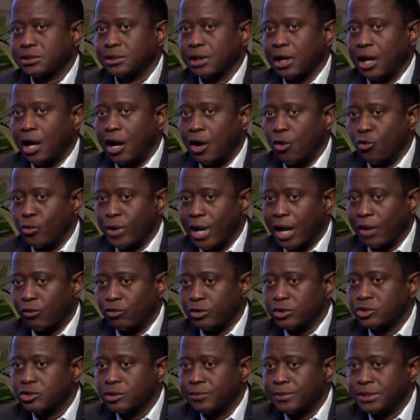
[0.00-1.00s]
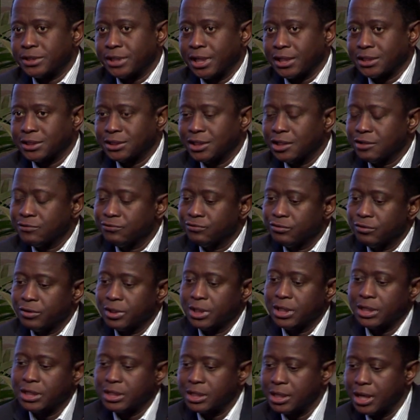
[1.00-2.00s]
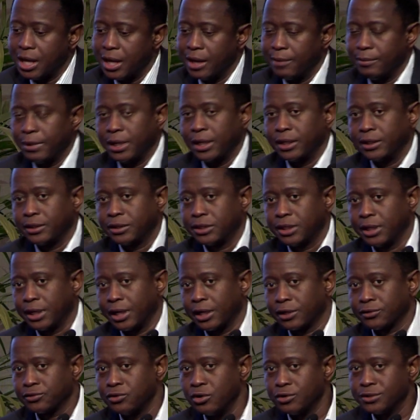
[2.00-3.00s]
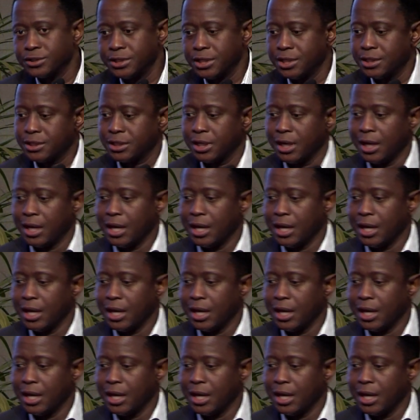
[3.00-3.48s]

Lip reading: how we are going to be successful in theragnostic,